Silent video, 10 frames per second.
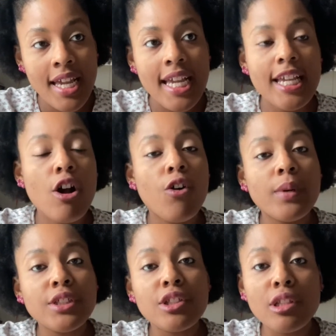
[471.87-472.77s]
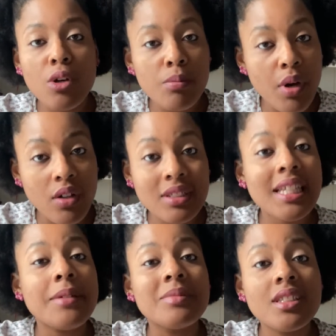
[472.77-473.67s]
He always lowballs
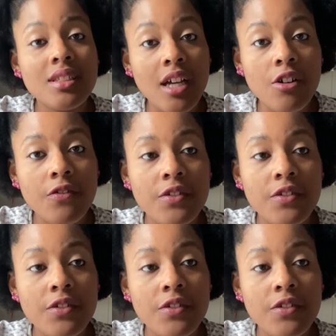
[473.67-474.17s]
himself.